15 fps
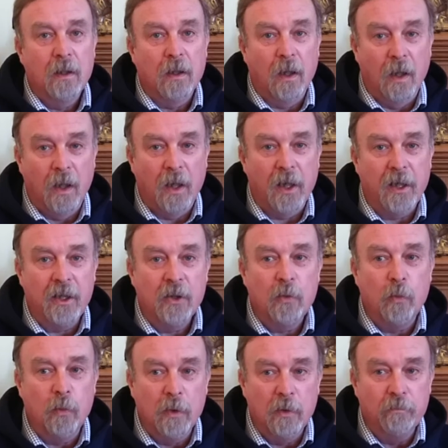I
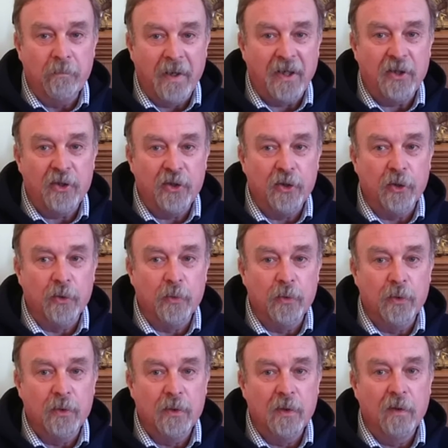will make you
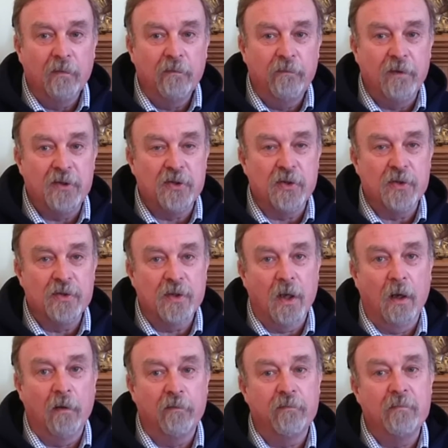fishers
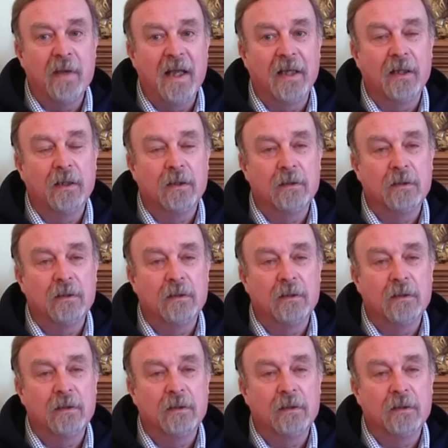of men.